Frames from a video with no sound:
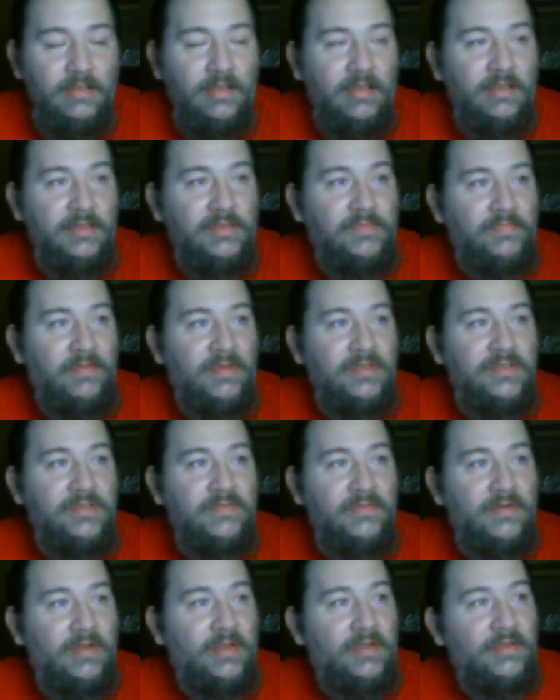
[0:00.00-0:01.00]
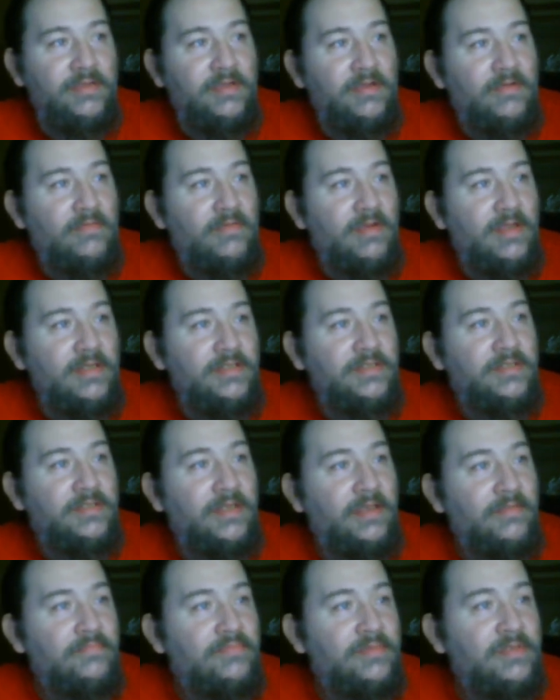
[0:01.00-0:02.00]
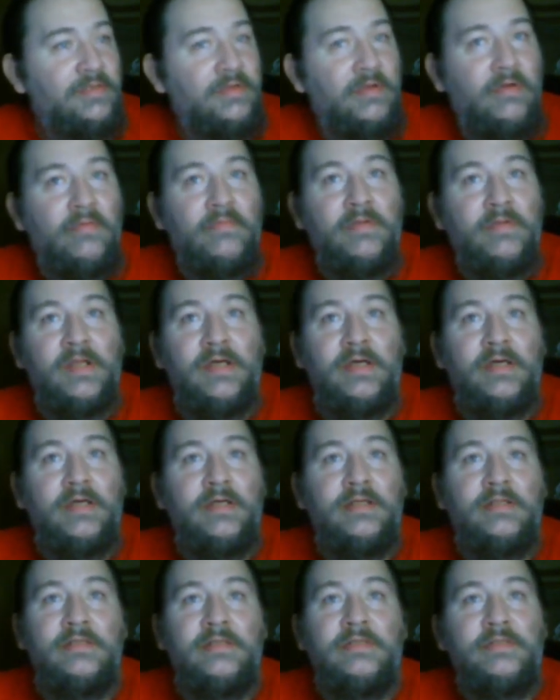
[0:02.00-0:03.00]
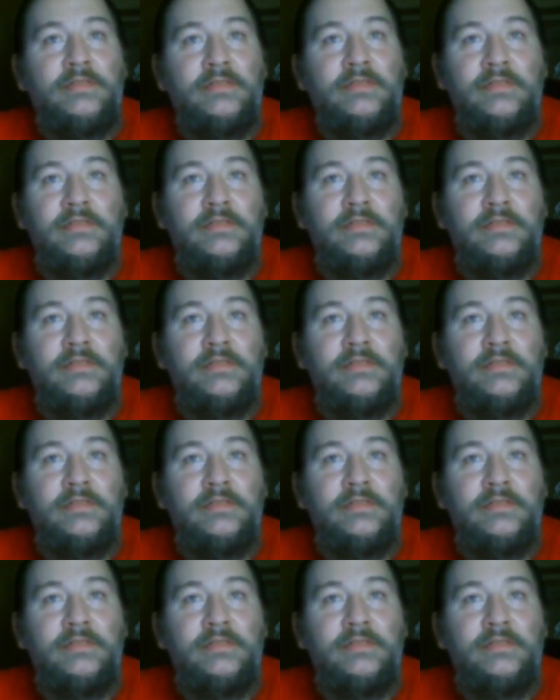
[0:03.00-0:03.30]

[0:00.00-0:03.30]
especially with all the arrests that have been going on, and